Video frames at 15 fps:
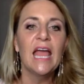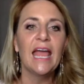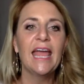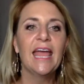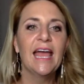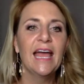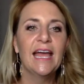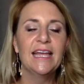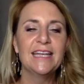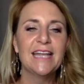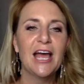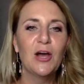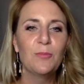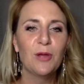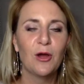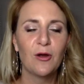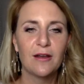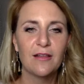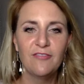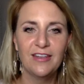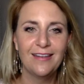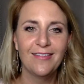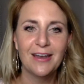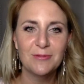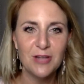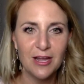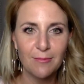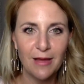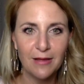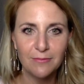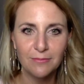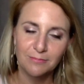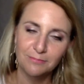And I hope y'all aren't offended that I'm talking about